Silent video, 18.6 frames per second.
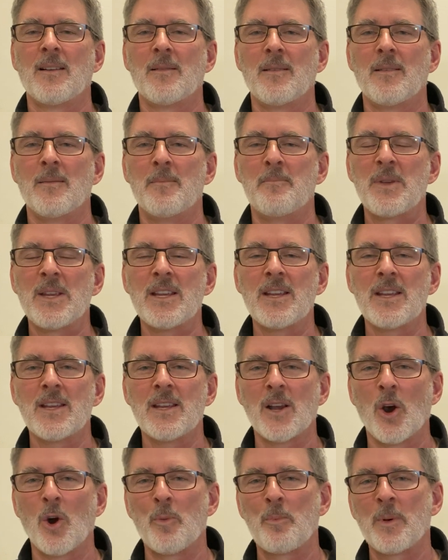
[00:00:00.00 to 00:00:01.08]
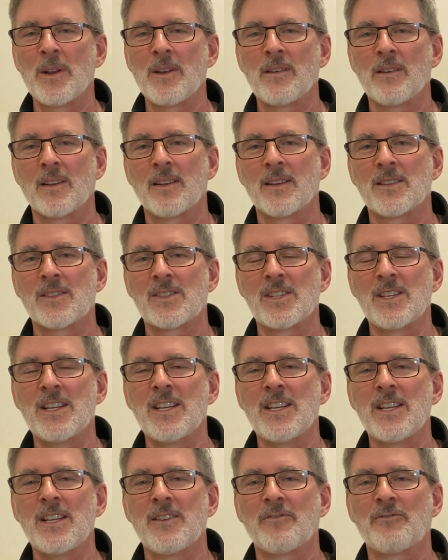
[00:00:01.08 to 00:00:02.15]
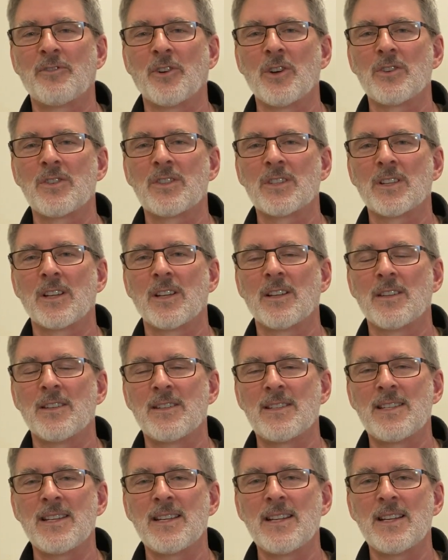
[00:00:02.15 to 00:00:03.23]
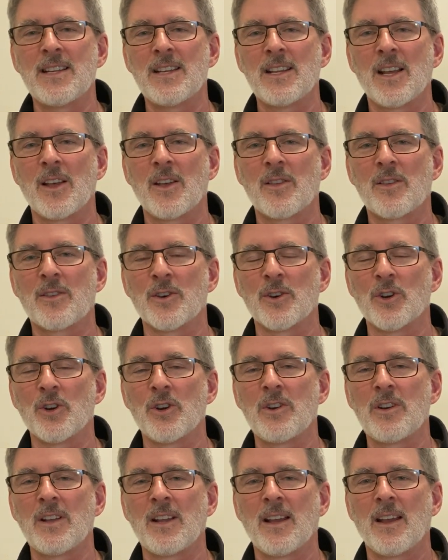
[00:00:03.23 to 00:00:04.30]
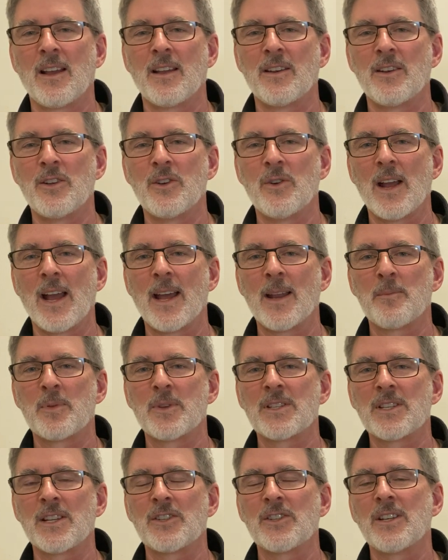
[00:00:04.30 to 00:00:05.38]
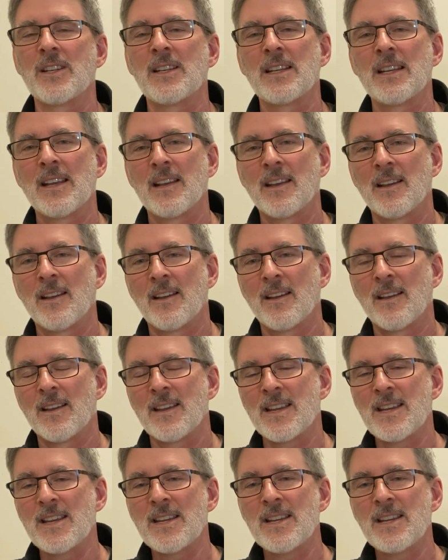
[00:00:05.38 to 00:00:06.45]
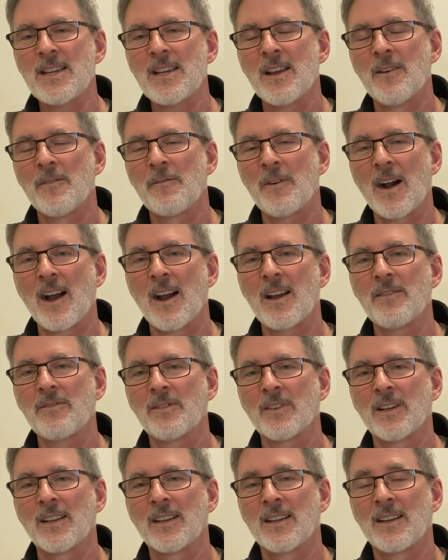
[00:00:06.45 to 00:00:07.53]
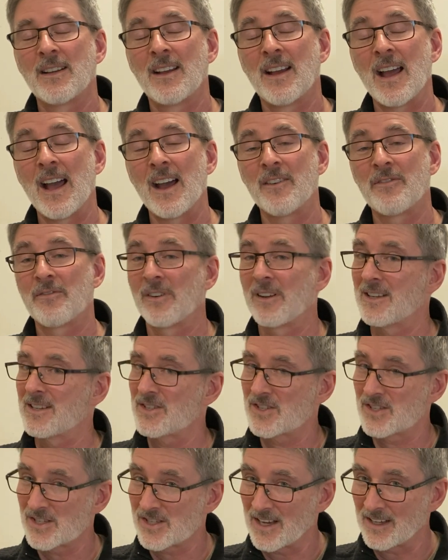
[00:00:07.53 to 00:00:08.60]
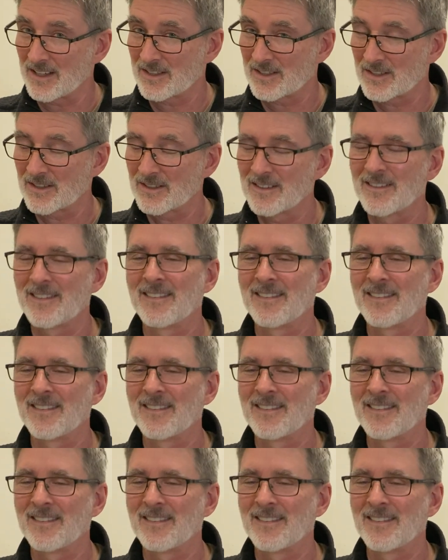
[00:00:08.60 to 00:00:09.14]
B open, C first, D third, new hand position, E5, F6,